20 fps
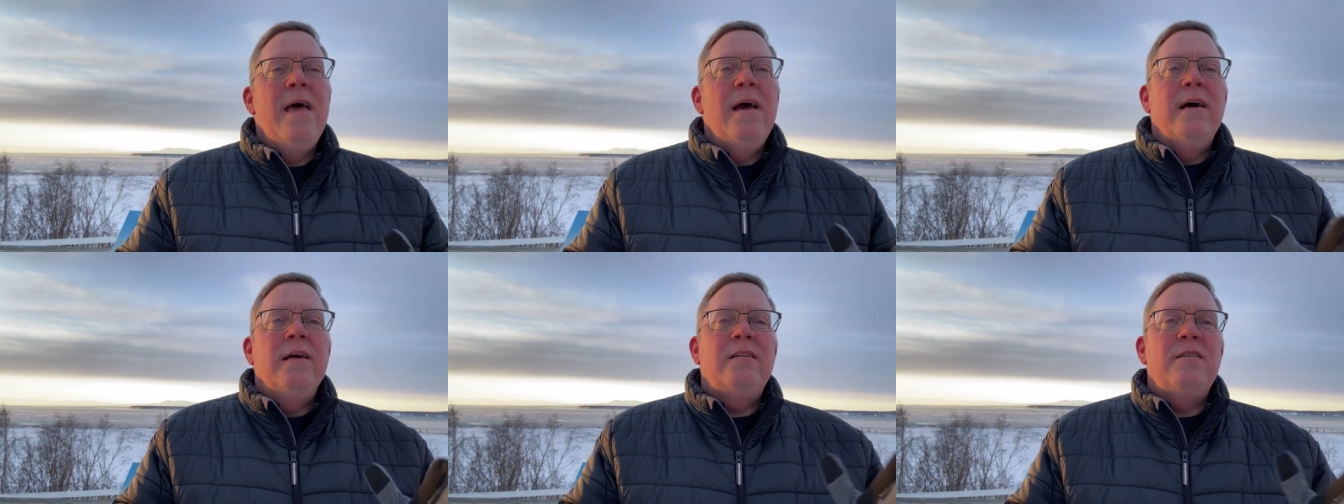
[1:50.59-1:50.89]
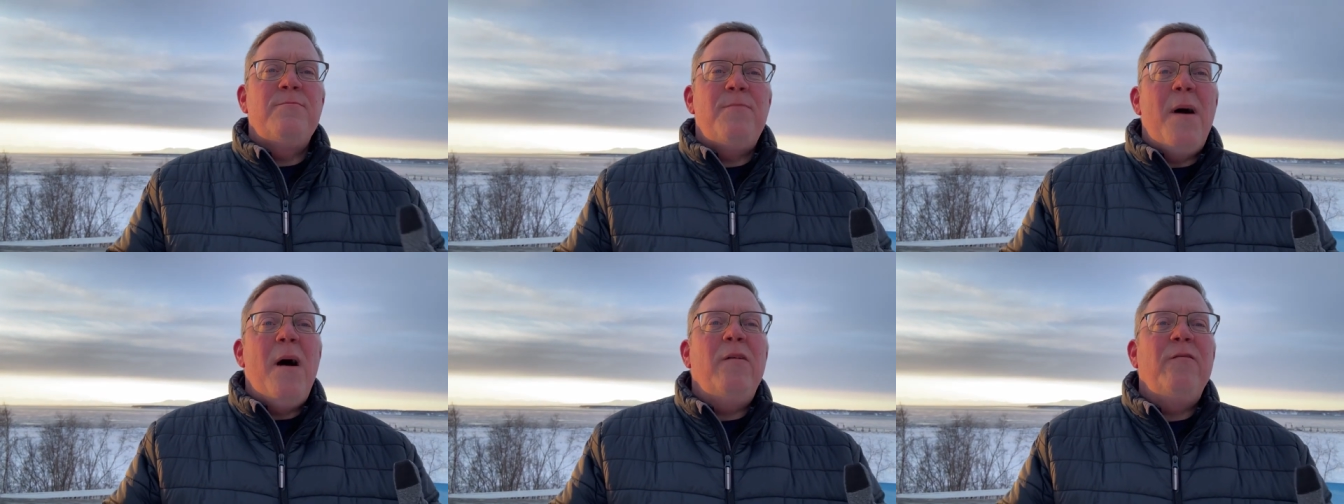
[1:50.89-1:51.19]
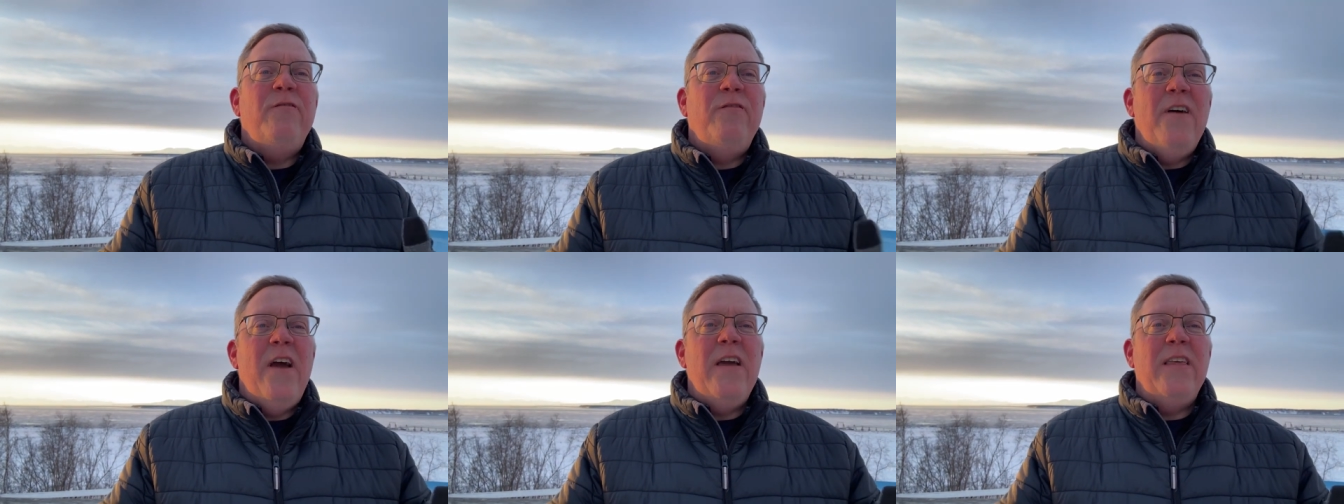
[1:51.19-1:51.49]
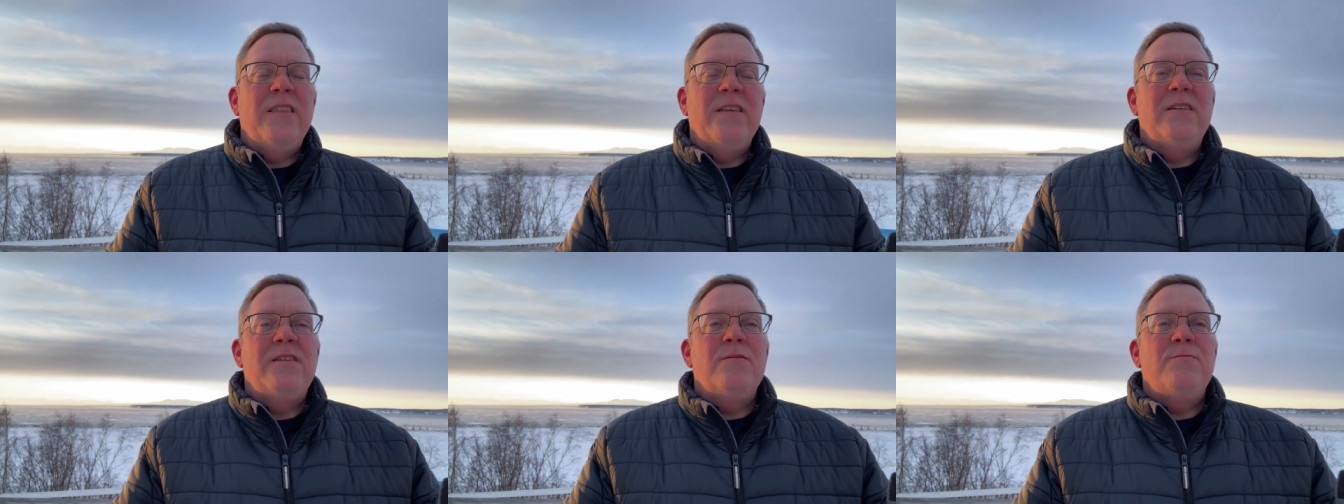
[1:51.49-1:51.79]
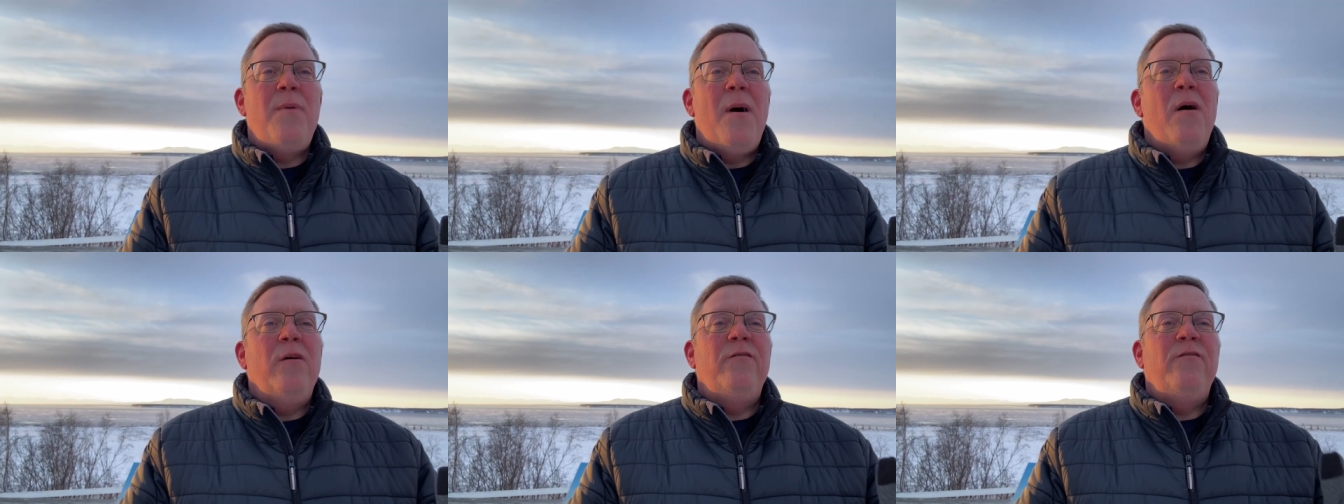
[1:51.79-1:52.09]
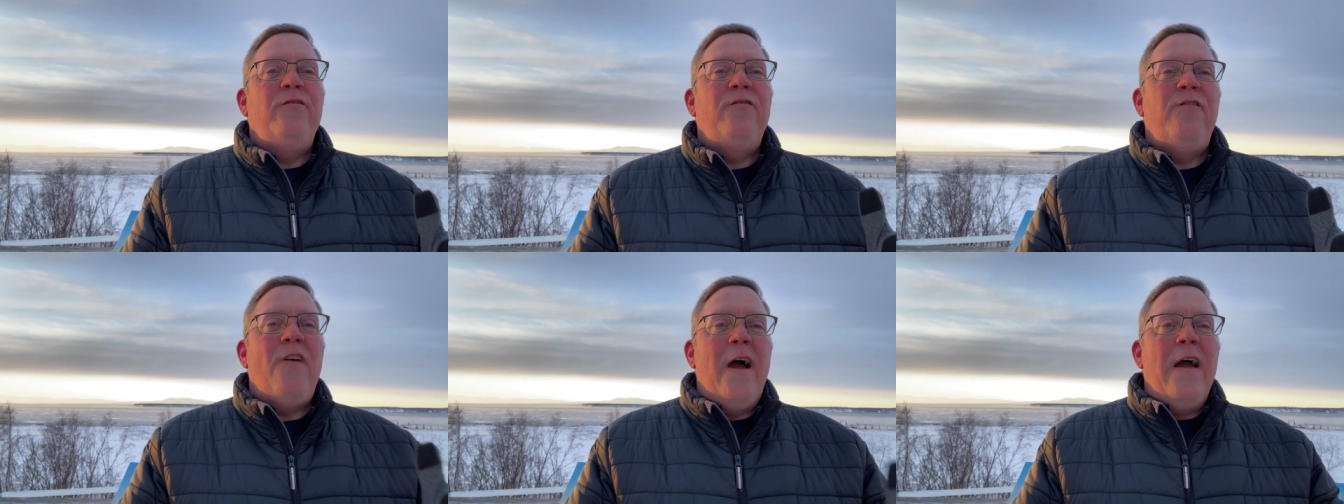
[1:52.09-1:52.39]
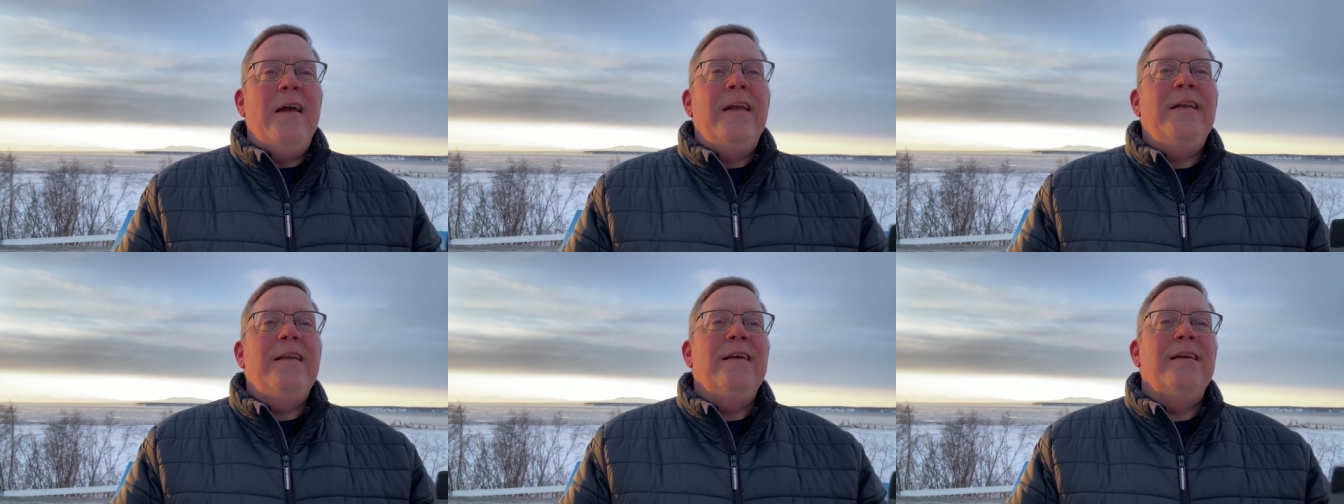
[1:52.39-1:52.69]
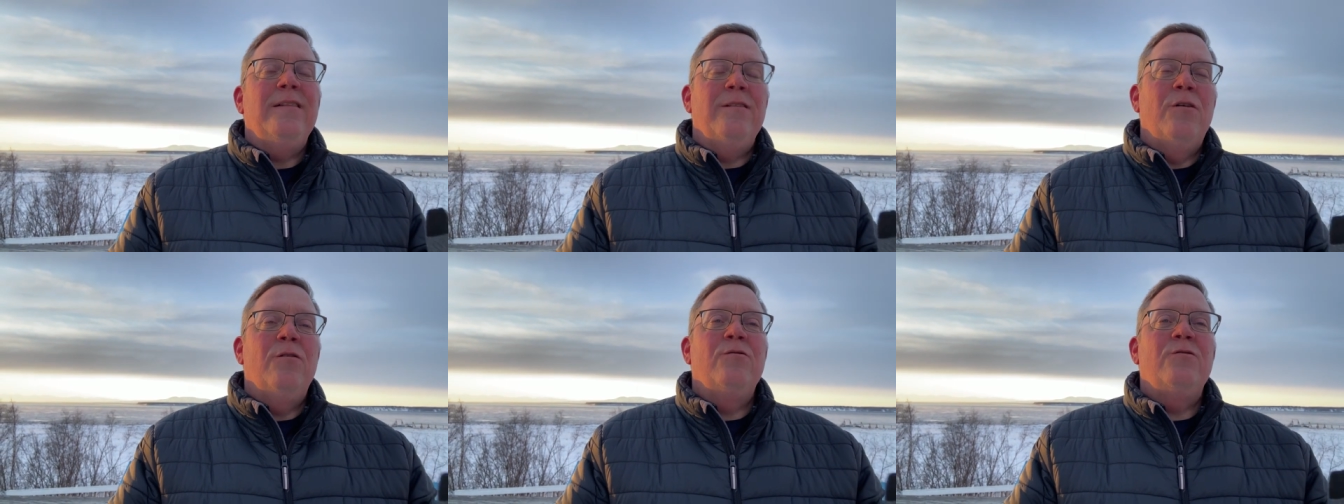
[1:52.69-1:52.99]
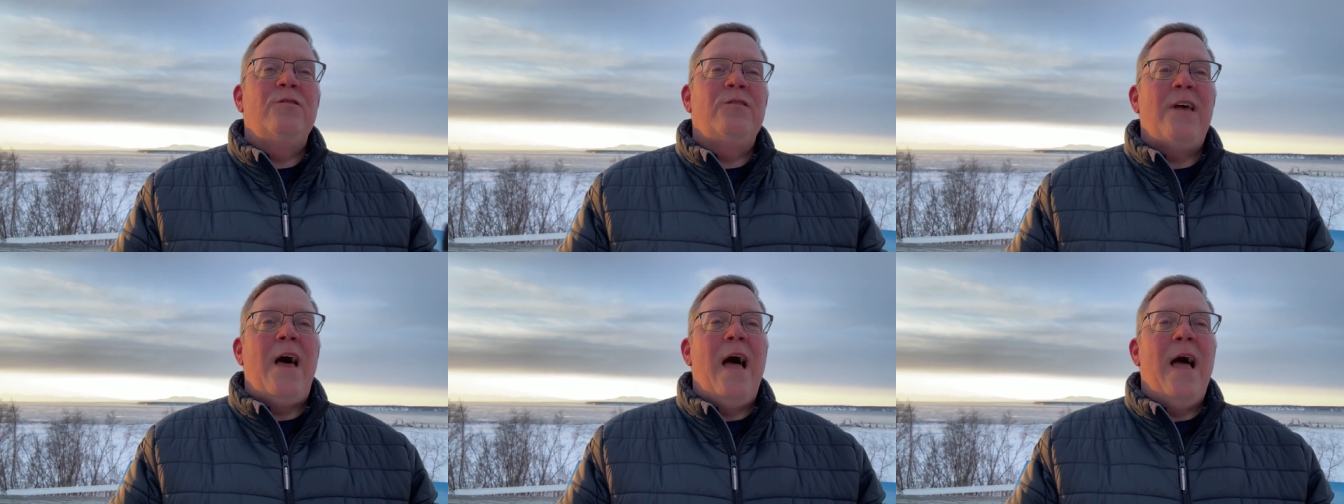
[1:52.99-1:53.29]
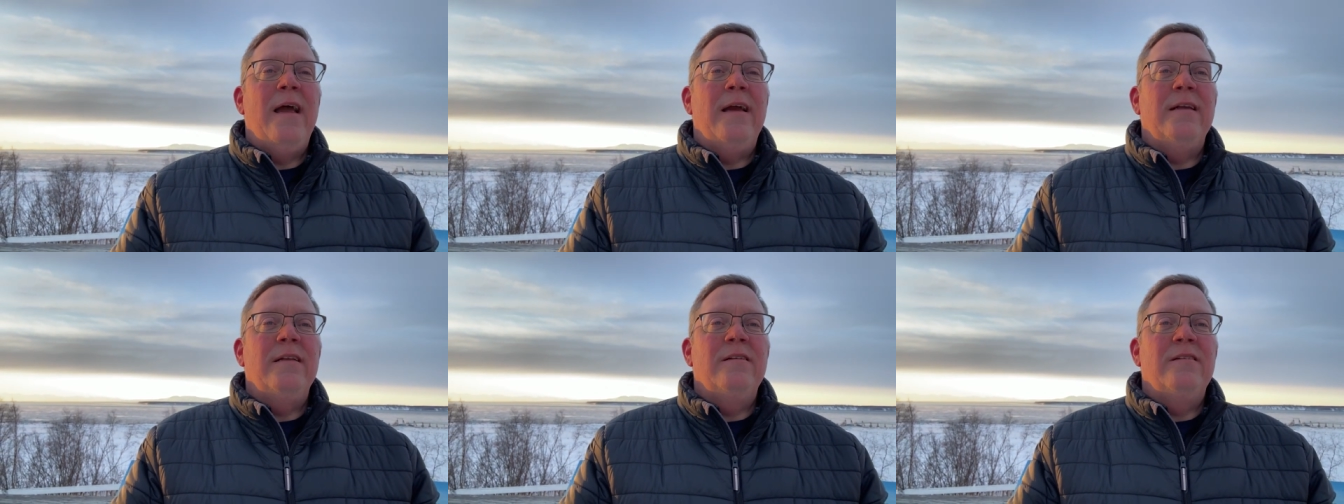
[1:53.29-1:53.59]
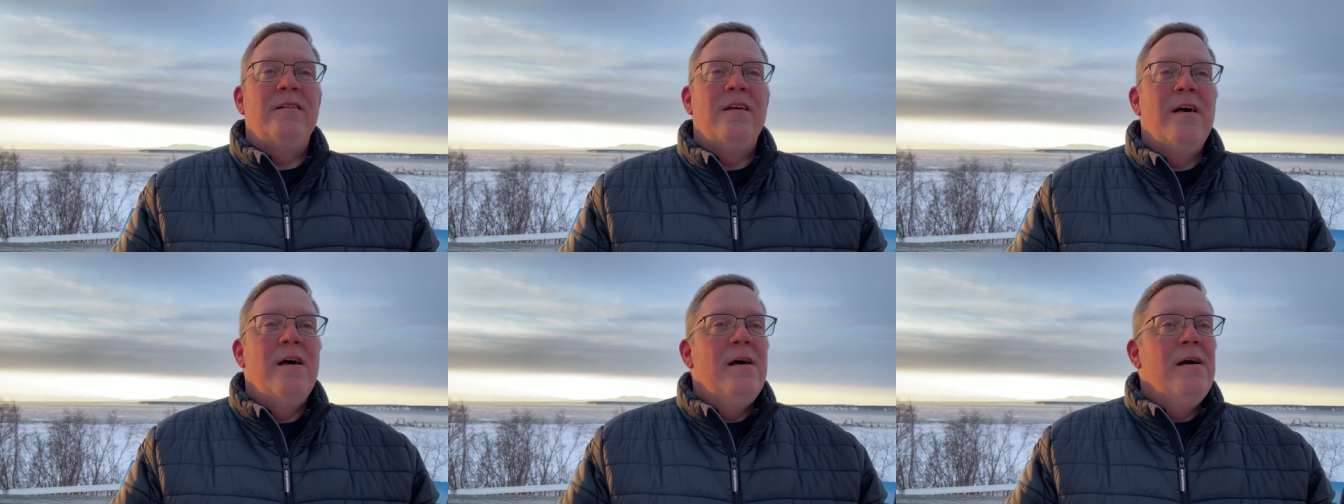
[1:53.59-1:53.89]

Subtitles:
It's about faith. It's about finding those signs